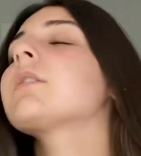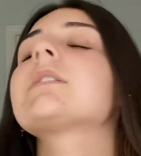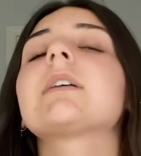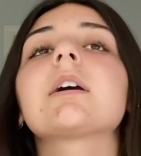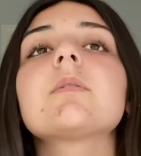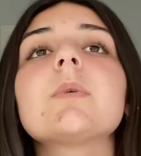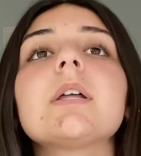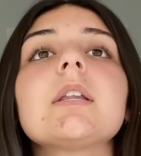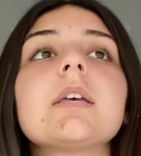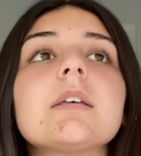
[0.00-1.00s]
The second
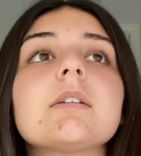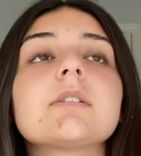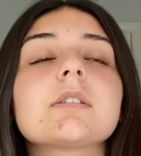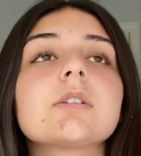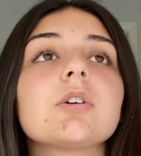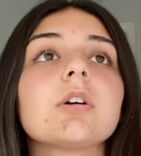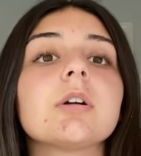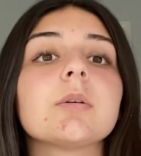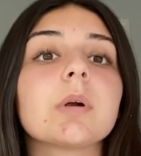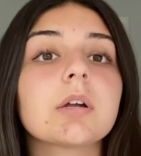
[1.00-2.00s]
one is
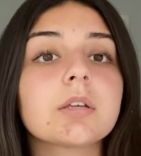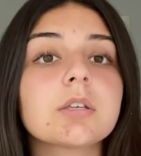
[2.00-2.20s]
your